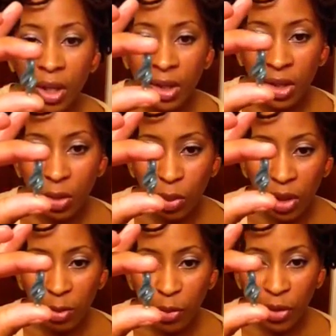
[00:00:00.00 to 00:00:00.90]
It's this
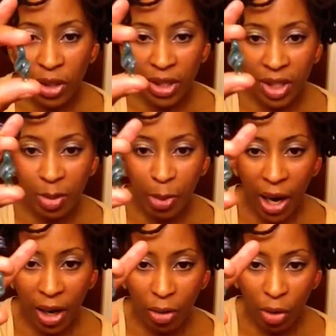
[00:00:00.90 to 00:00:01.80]
really pretty
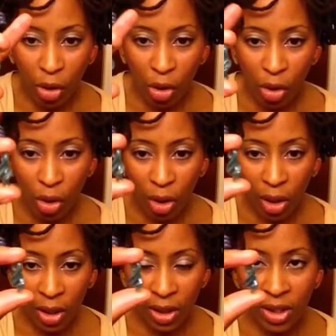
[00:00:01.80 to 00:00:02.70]
spiral
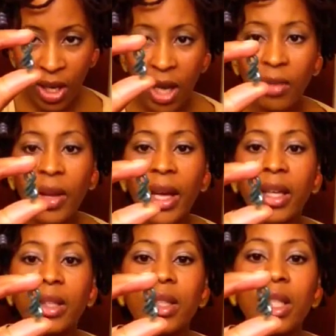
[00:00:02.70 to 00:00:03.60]
it's kind of like
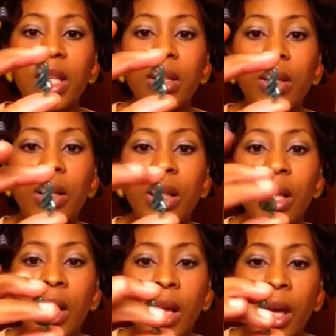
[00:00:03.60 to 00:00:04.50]
a teal
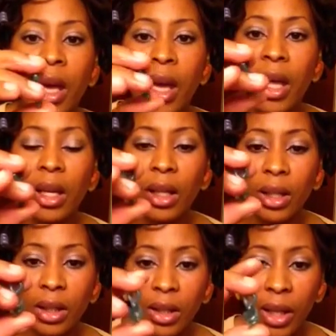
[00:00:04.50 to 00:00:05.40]
and
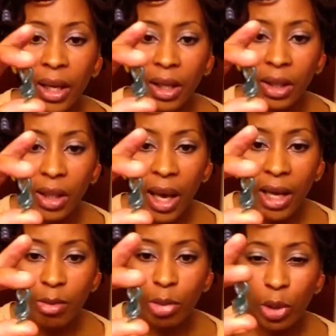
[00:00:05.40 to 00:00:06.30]
a like a
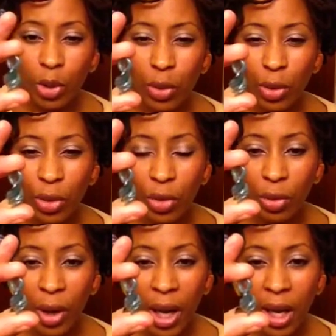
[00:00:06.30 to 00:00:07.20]
light blue or
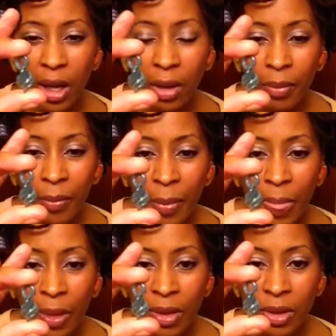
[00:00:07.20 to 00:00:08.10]
gray.
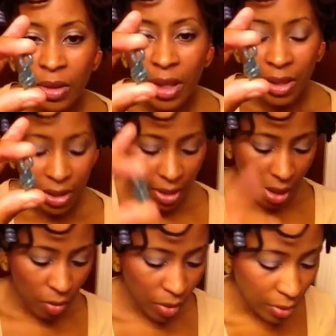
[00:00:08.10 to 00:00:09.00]
So that's
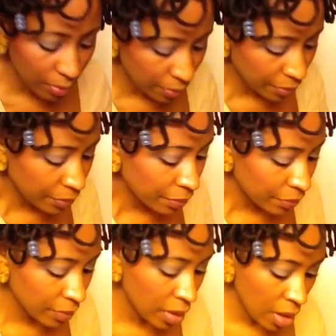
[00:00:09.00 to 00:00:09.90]
that one.
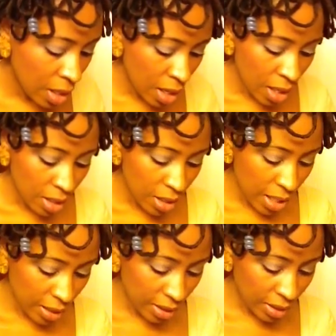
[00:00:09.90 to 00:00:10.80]

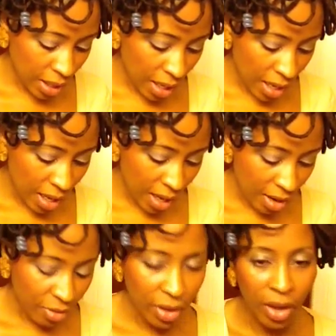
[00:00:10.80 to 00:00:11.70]
Next I
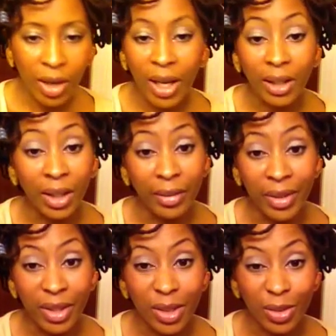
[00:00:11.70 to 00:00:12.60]
have, oh, I love
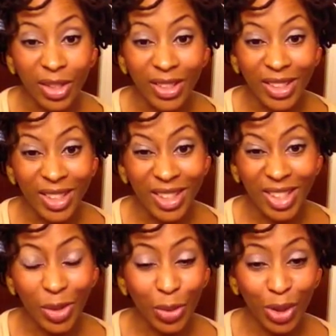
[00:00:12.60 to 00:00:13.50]
this one. This is
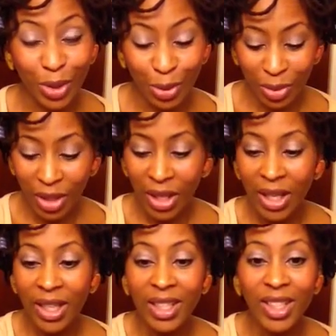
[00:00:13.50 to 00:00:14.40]
so cute.
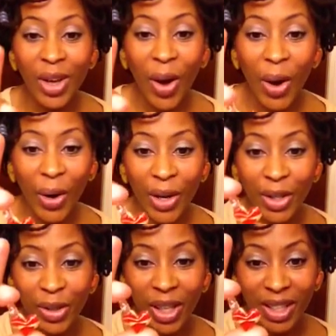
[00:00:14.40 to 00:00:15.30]
It's a heart,
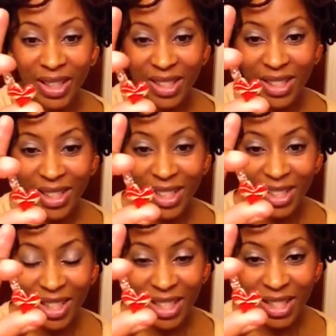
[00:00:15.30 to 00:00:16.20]
you guys. And
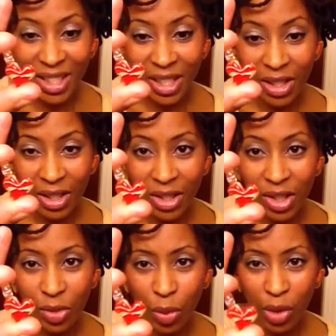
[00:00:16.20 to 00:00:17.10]
it has like a
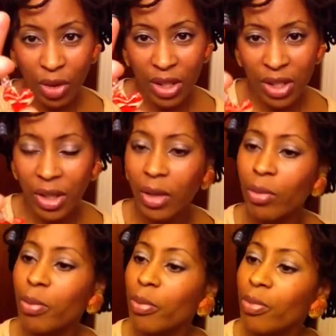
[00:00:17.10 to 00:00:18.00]
swirl. It's like
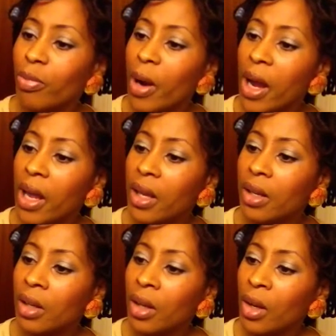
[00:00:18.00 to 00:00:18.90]

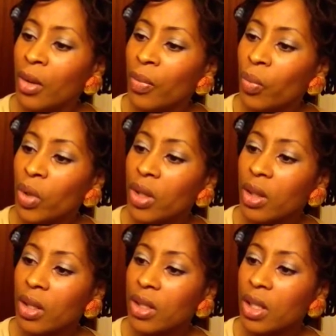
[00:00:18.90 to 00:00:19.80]
red with,
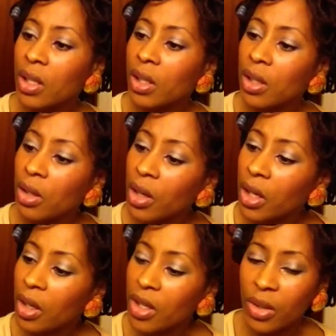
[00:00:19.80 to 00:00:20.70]
it's clear. And
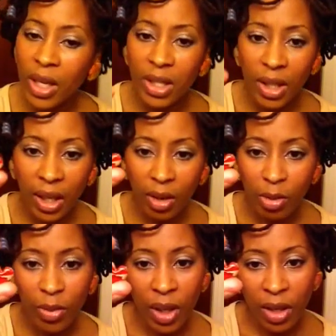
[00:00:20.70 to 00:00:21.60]
it also has like a
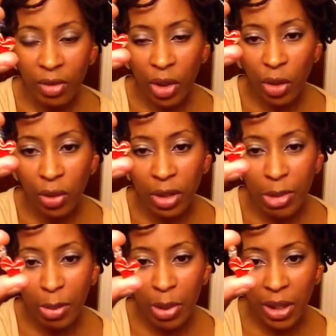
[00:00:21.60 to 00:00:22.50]
kind of a
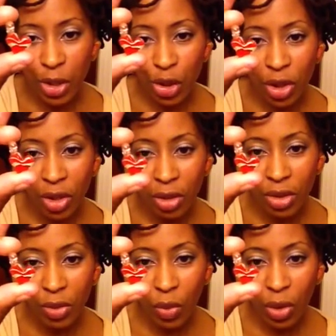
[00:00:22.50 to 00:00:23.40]
creamy beige color
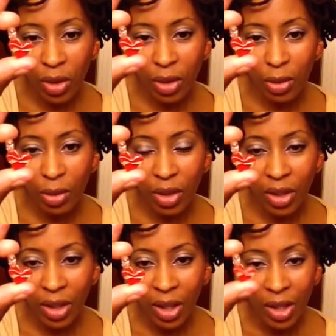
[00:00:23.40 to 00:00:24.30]
swirling through
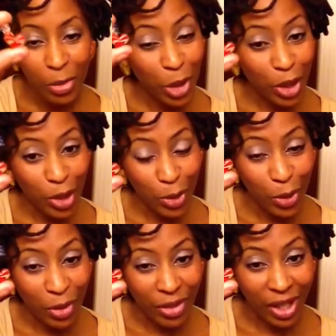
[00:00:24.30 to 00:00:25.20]
it. Be cute
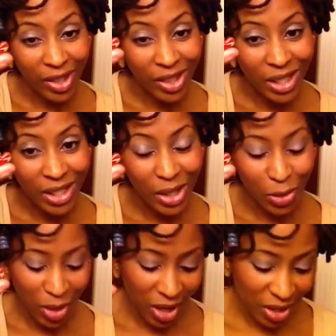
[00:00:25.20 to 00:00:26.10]
on Valentine's Day to
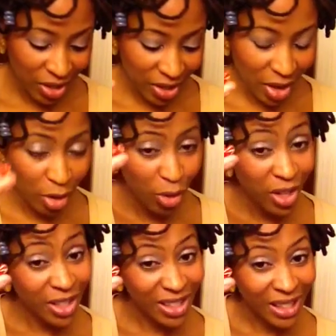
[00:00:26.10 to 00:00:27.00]
rock this out or
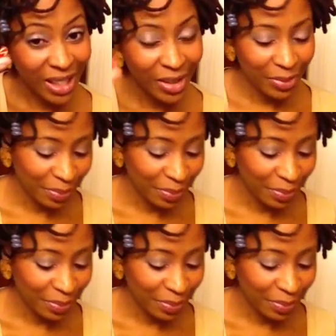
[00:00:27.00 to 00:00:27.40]
any day.